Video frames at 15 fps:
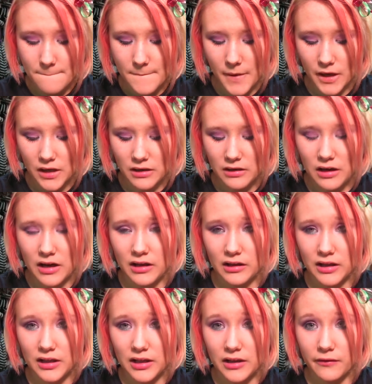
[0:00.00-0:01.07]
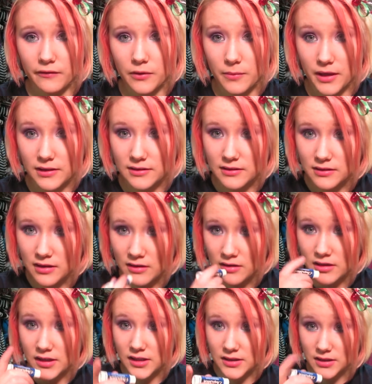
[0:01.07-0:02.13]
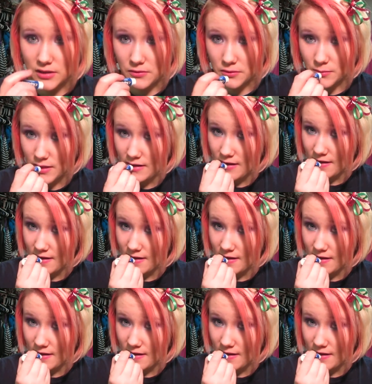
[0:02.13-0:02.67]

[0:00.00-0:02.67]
but I like Elf the best. Excuse me.